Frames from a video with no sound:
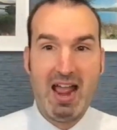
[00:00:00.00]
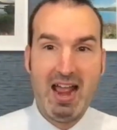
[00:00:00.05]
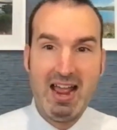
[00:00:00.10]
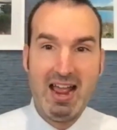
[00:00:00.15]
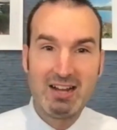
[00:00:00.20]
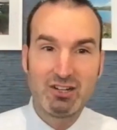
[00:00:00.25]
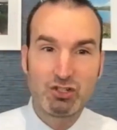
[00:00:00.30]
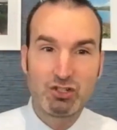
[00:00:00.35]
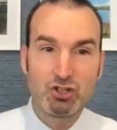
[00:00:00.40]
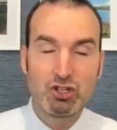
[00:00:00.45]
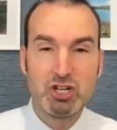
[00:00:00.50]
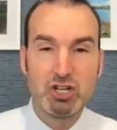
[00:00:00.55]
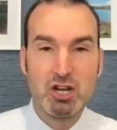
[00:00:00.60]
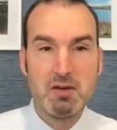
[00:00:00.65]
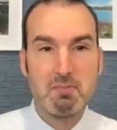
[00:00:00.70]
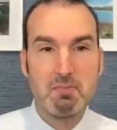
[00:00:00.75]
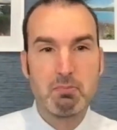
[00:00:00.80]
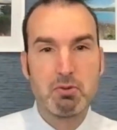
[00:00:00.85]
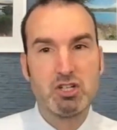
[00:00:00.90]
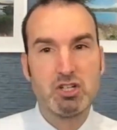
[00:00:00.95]

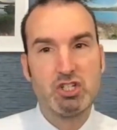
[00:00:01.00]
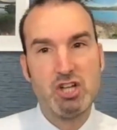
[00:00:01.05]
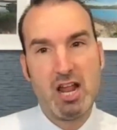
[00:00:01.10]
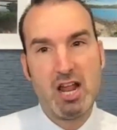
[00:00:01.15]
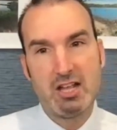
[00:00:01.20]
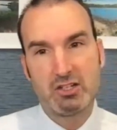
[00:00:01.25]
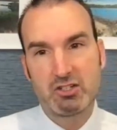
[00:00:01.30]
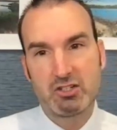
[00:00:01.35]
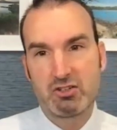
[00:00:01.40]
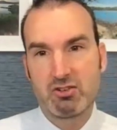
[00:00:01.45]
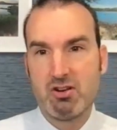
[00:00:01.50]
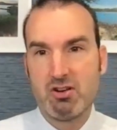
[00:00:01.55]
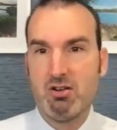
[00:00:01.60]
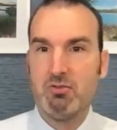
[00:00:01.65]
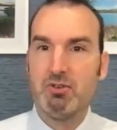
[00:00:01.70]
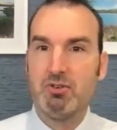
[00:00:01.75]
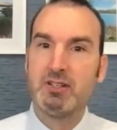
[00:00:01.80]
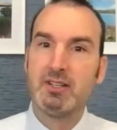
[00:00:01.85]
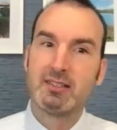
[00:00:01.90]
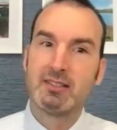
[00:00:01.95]
estrogen,
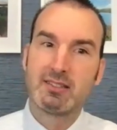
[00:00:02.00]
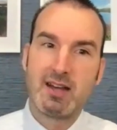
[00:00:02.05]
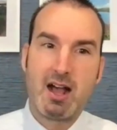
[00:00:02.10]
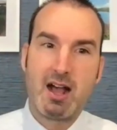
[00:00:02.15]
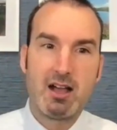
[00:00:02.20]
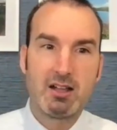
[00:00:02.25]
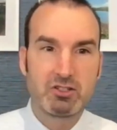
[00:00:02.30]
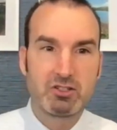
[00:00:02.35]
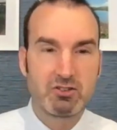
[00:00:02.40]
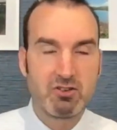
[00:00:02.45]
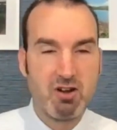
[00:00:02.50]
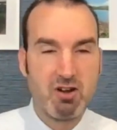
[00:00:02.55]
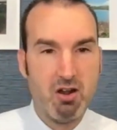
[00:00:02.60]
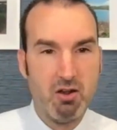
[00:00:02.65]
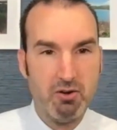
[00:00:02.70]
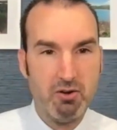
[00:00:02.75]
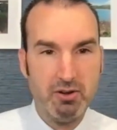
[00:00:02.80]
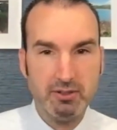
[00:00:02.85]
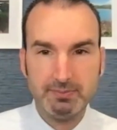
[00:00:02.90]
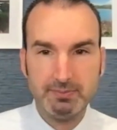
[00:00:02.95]
progesterone,
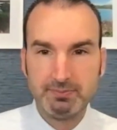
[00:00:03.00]
testosterone,